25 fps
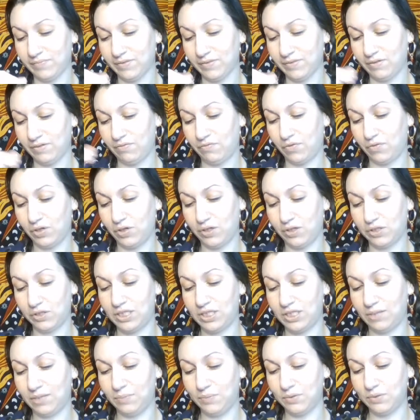for your
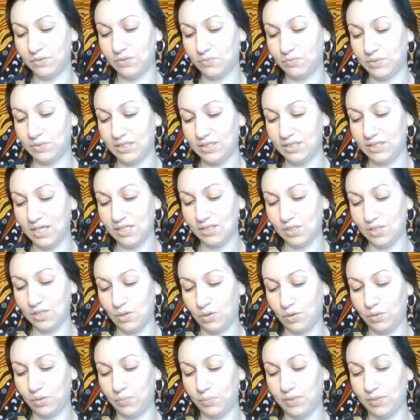temples, wrist, and
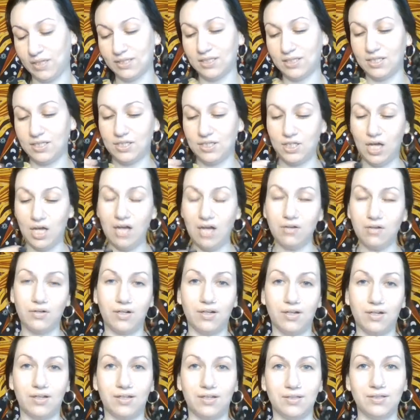solar plexus
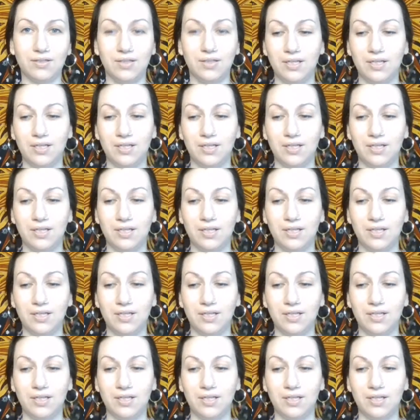chakra.